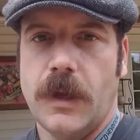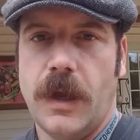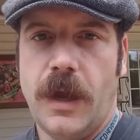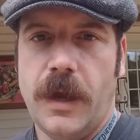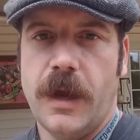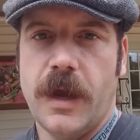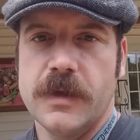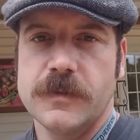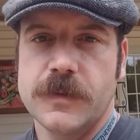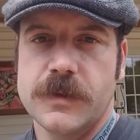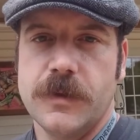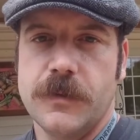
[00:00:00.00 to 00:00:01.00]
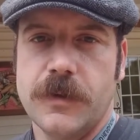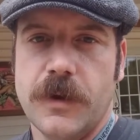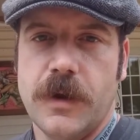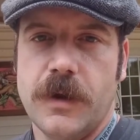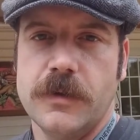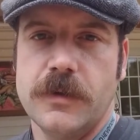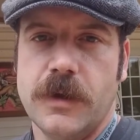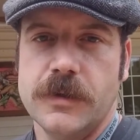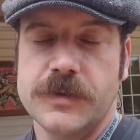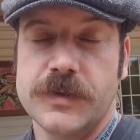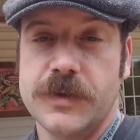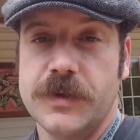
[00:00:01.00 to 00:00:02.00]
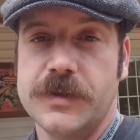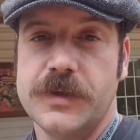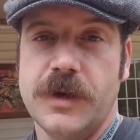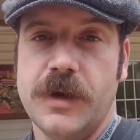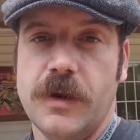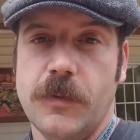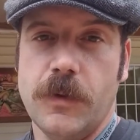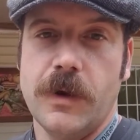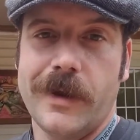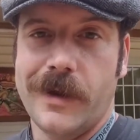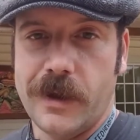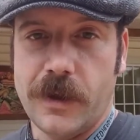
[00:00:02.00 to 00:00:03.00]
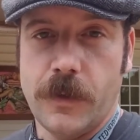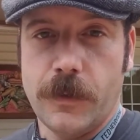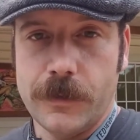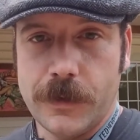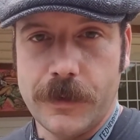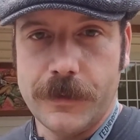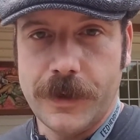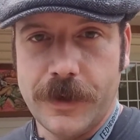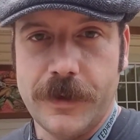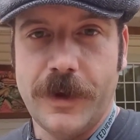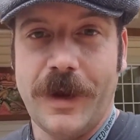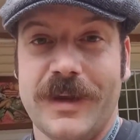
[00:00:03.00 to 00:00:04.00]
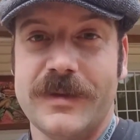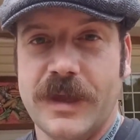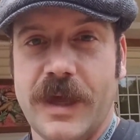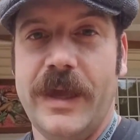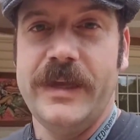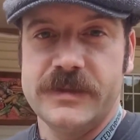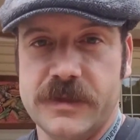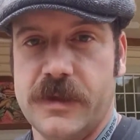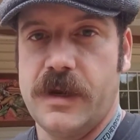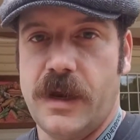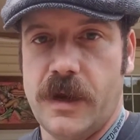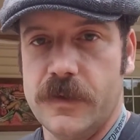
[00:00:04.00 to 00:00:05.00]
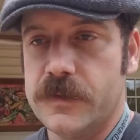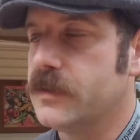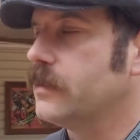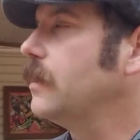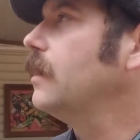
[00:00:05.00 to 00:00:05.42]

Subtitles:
Hey guys, what's going on? I was just going to show you what I got going on here at the Hitchland house.